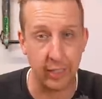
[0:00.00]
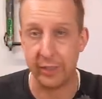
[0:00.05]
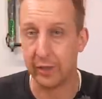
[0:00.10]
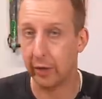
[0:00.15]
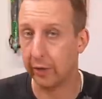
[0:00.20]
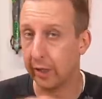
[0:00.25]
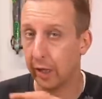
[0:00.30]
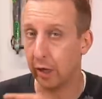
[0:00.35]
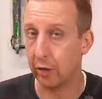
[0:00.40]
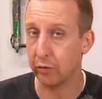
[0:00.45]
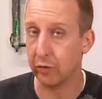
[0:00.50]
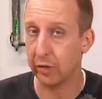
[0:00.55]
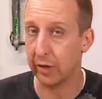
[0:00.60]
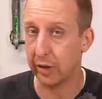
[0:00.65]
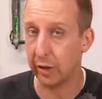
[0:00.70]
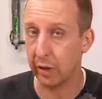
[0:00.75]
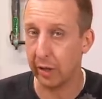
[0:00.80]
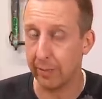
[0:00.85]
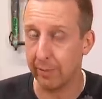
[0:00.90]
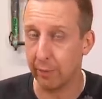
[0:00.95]
It's only one
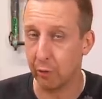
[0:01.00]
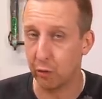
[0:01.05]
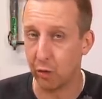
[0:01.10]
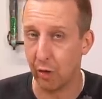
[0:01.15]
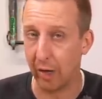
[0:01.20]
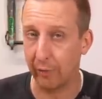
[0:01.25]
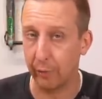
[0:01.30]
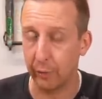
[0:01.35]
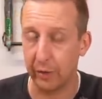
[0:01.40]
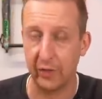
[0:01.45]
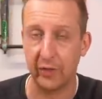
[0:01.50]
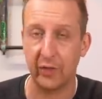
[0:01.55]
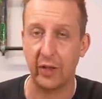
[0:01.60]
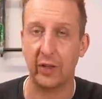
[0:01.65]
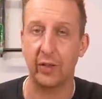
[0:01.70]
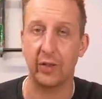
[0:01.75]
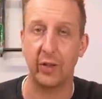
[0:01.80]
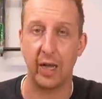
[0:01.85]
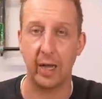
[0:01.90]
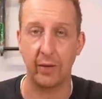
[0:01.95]
hundred thirty mil travel with the
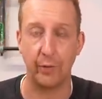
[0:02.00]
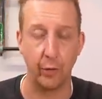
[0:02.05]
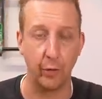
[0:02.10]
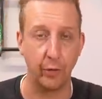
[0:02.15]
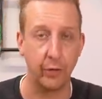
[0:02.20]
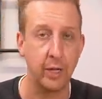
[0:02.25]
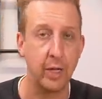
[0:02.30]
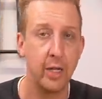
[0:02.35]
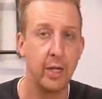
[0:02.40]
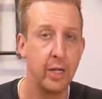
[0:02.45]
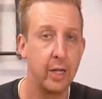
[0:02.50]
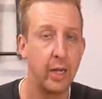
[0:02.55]
setting I have it on,